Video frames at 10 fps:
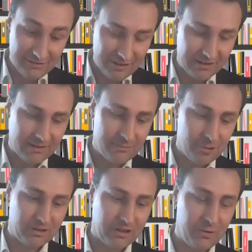definitely an
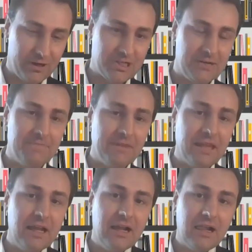important question.
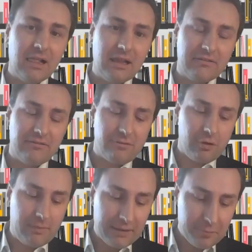Like,
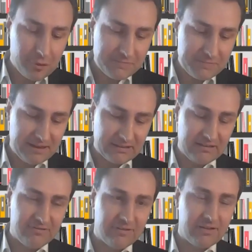from my
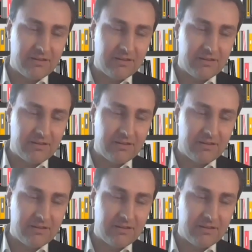perspective,